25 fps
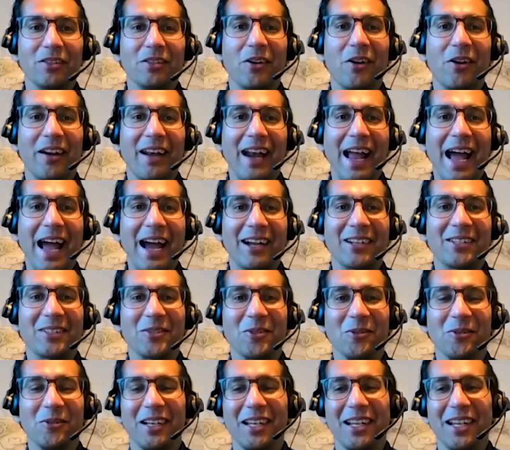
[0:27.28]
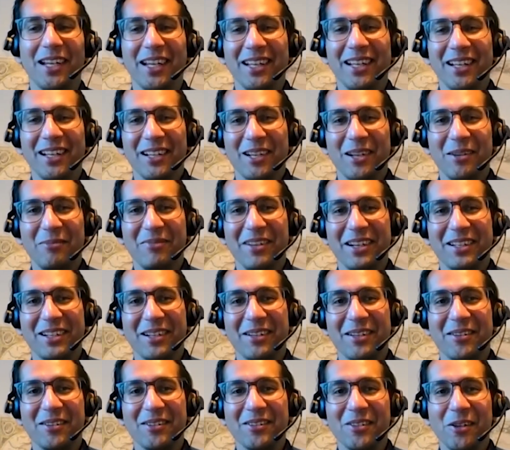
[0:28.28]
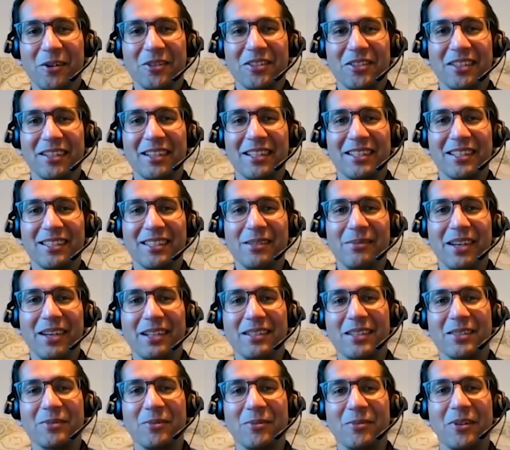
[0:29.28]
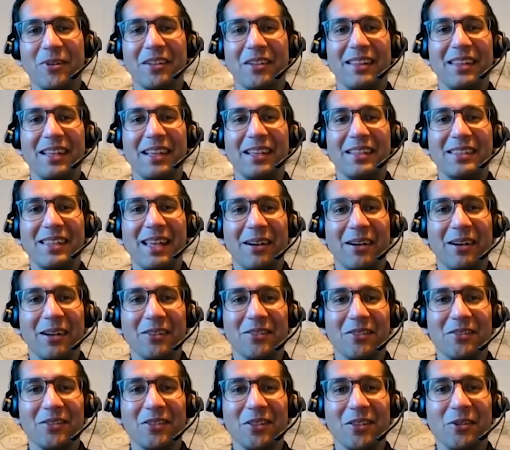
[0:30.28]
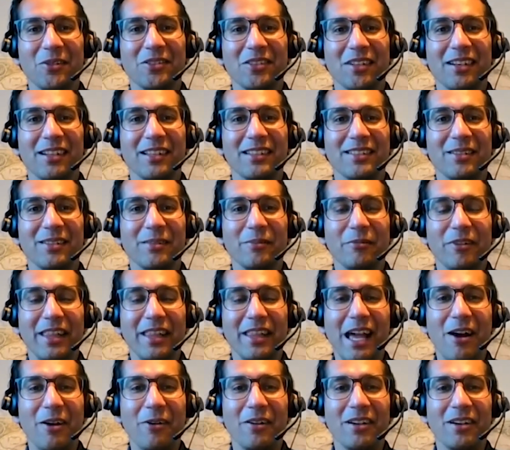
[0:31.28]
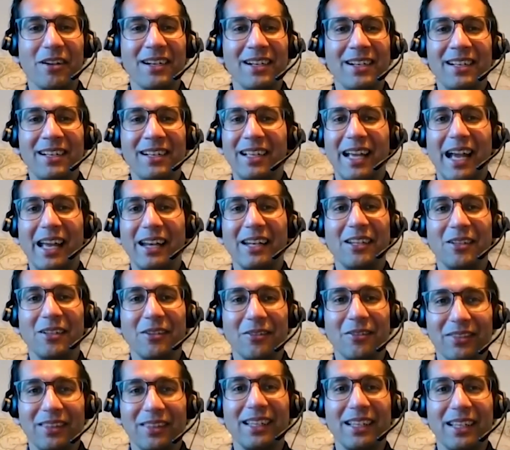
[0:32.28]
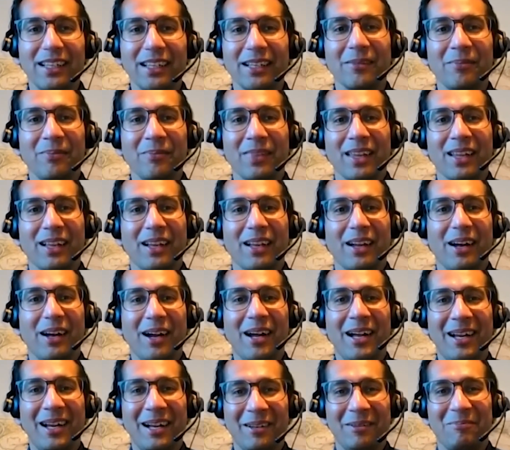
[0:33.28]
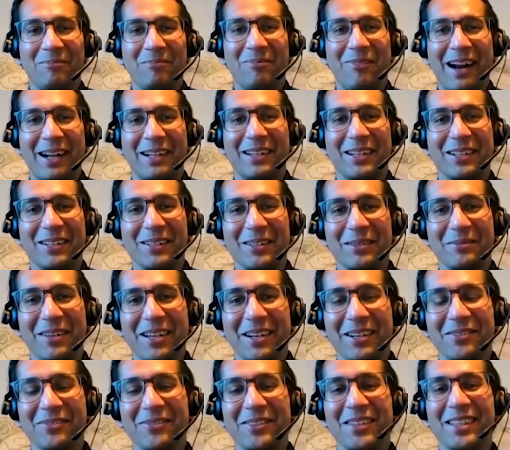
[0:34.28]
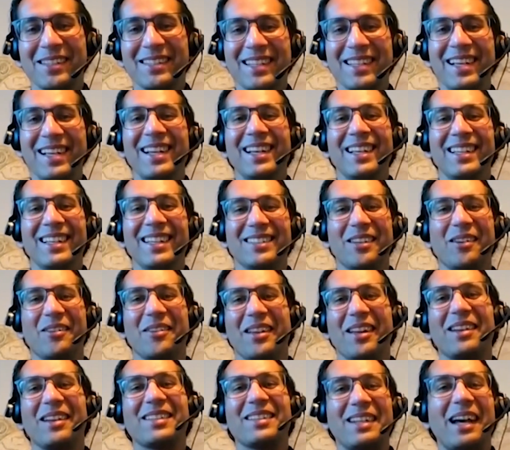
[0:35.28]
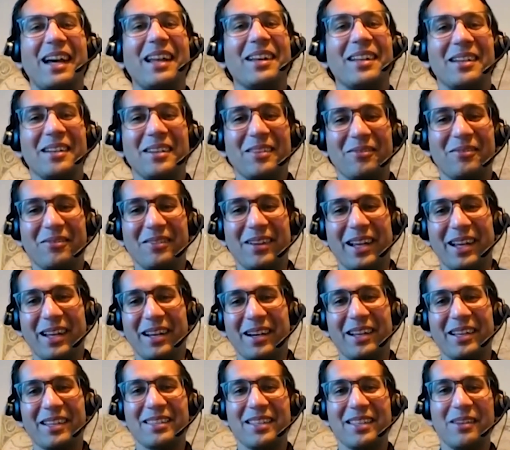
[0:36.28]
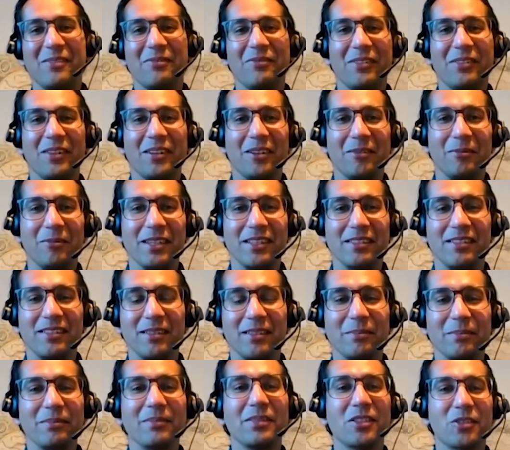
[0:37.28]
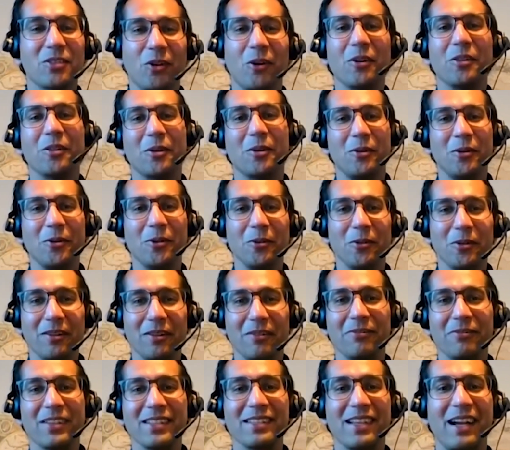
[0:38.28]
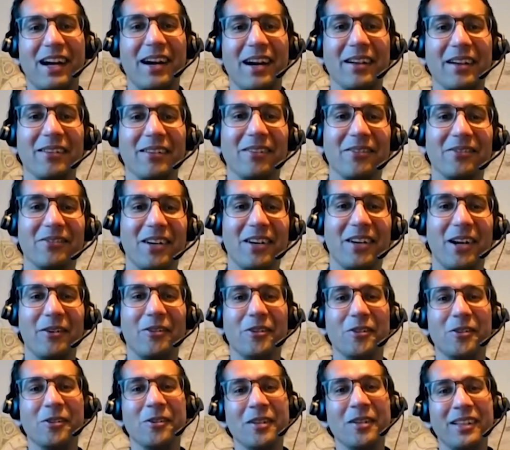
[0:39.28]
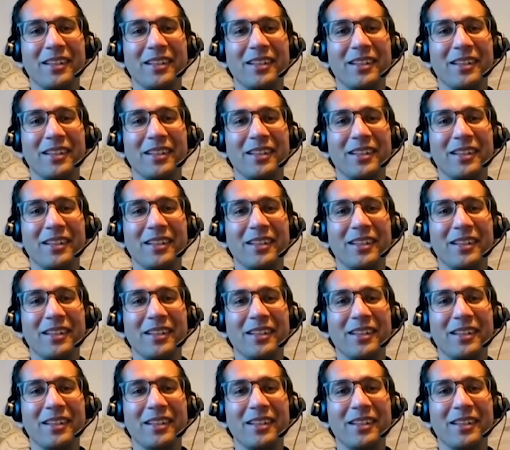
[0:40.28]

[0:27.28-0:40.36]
was not actually committed to socialism. He just wanted the aesthetics of socialism without mm-hmm. any of the uh, practical benefits. So, you know, Stalin, in his infinite wisdom, saw through the facade of Nehru,